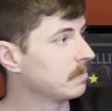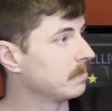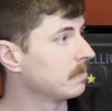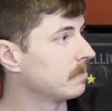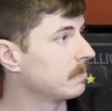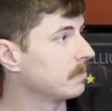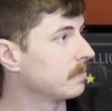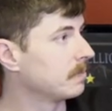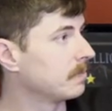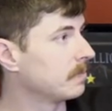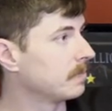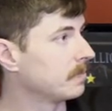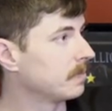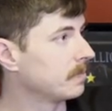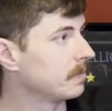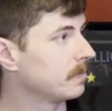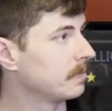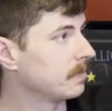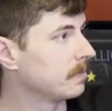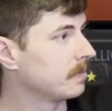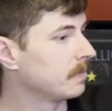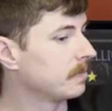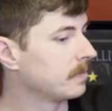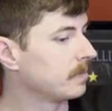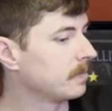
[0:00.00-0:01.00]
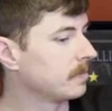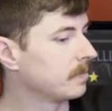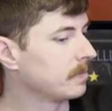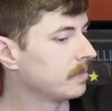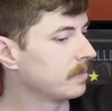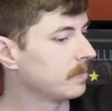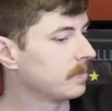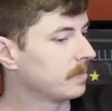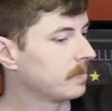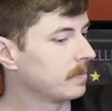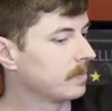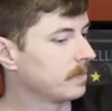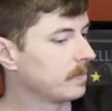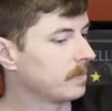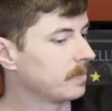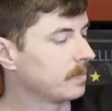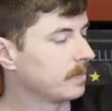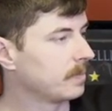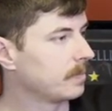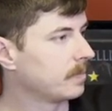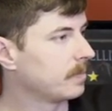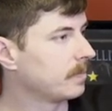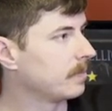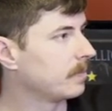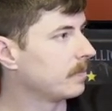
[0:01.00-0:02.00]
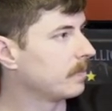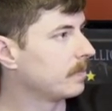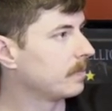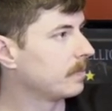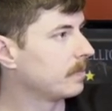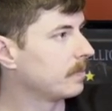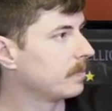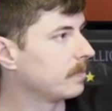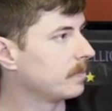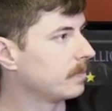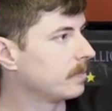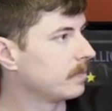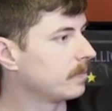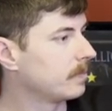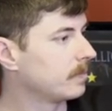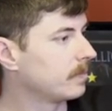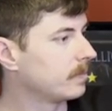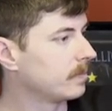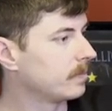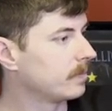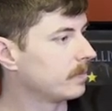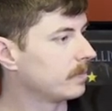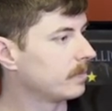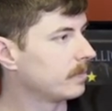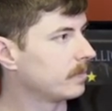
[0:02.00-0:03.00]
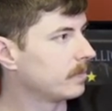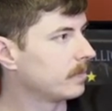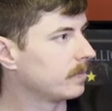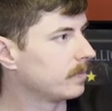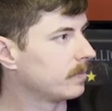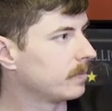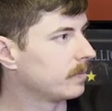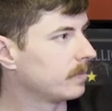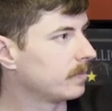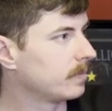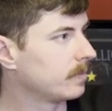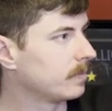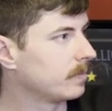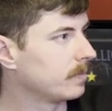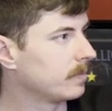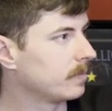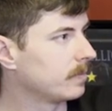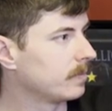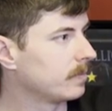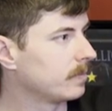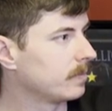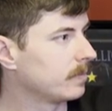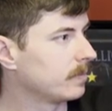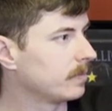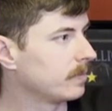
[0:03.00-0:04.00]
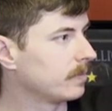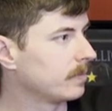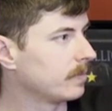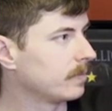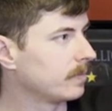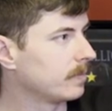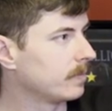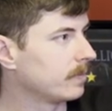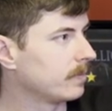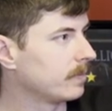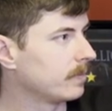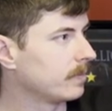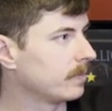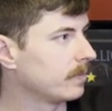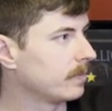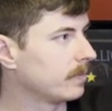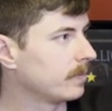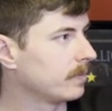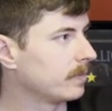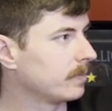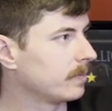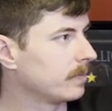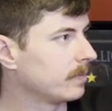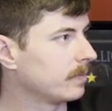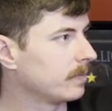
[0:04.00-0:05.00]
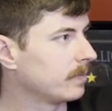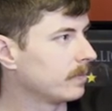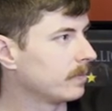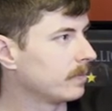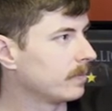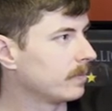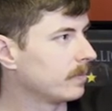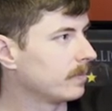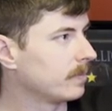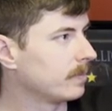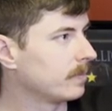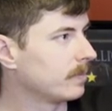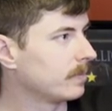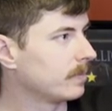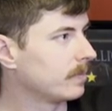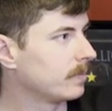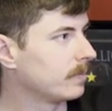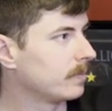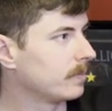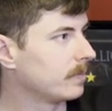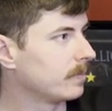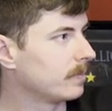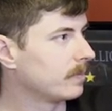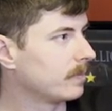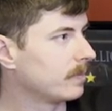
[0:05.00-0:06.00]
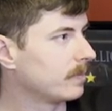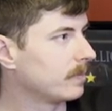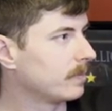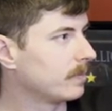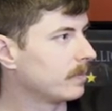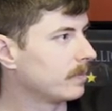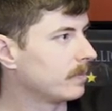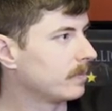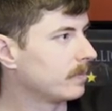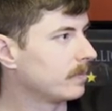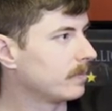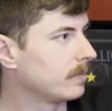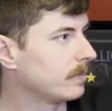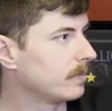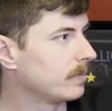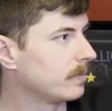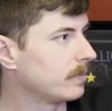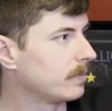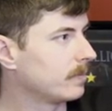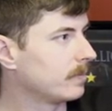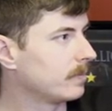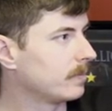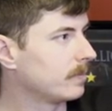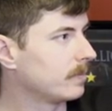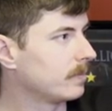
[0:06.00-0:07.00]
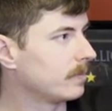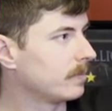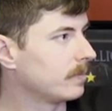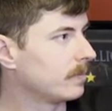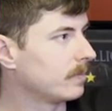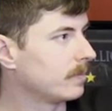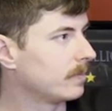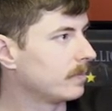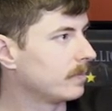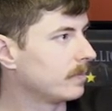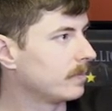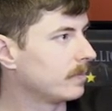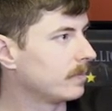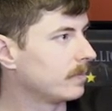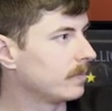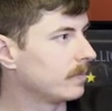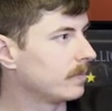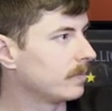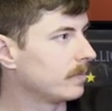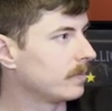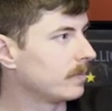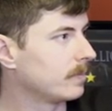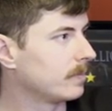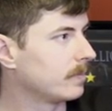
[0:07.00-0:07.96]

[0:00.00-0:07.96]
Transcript: [no speech]